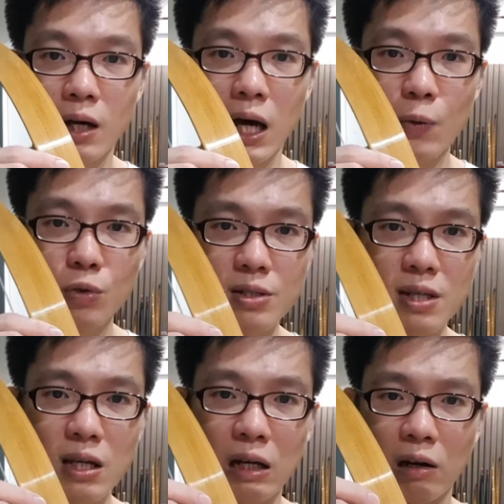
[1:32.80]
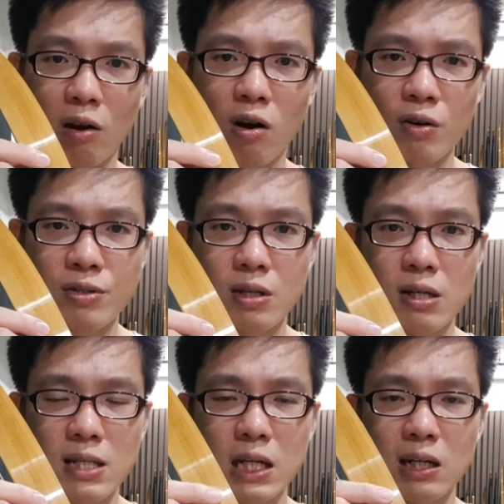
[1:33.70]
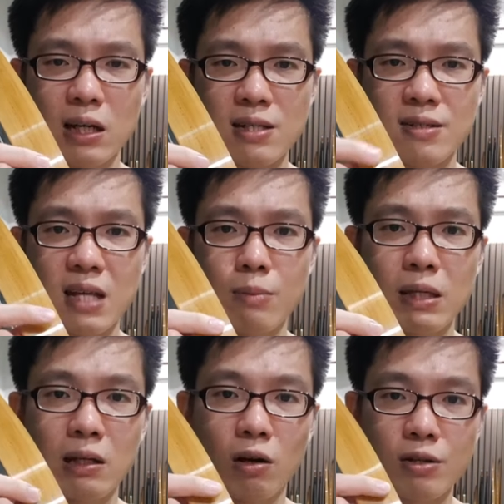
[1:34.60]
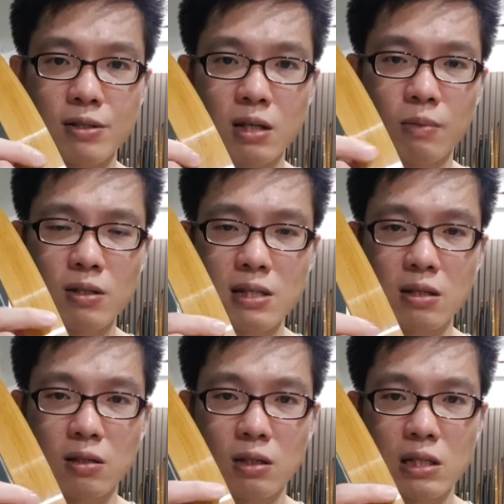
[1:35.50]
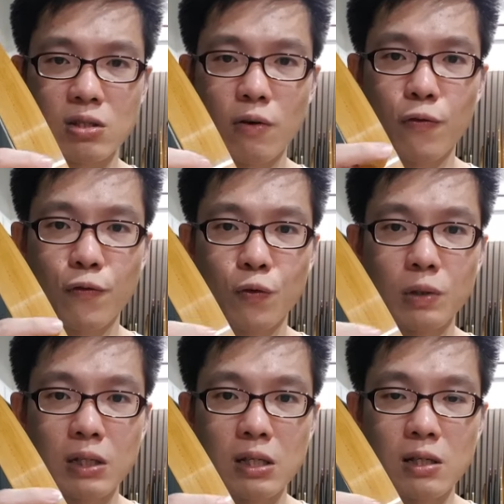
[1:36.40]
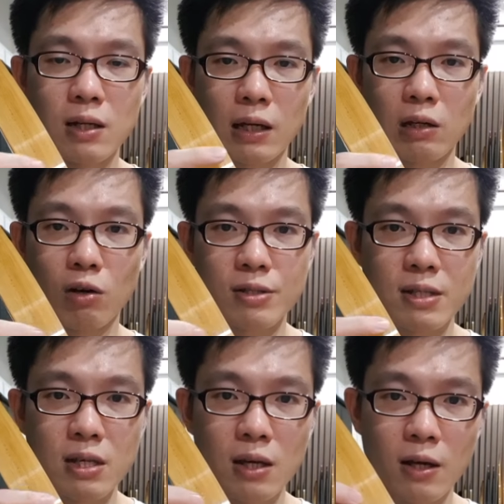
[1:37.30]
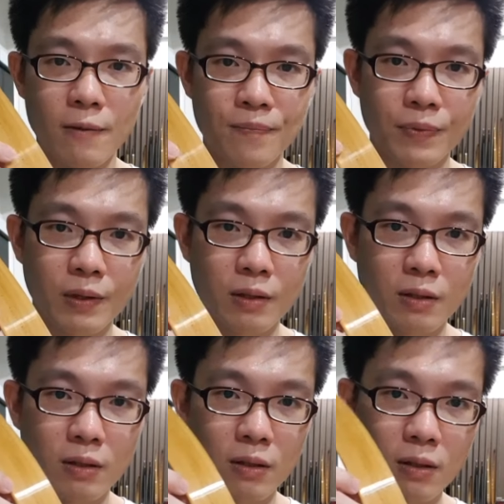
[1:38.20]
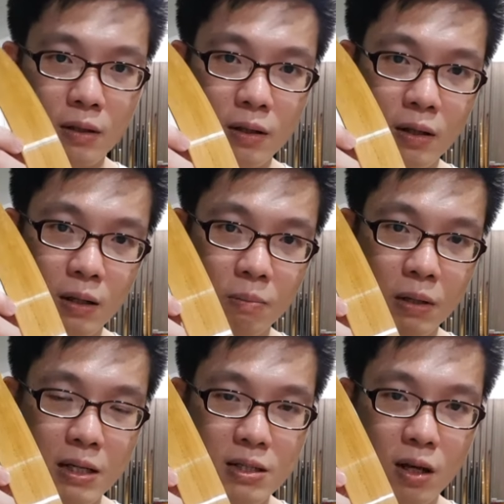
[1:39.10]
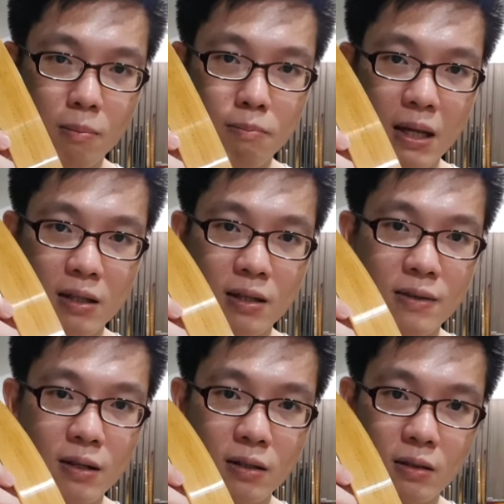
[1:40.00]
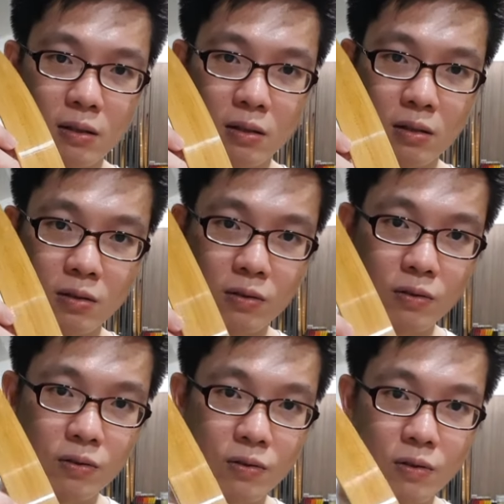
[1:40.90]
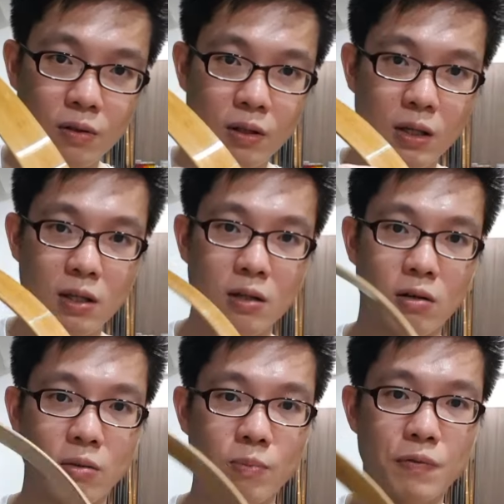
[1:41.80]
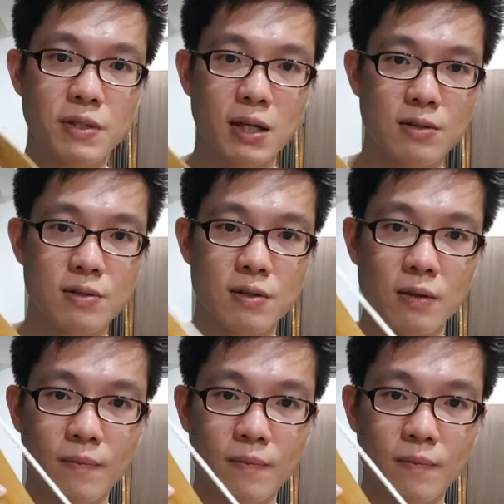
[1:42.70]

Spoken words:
I wouldn't say gloss, it is kind of like a semi-gloss thing because it's not fully like glossy, but it's not matte either. Okay, on both sides.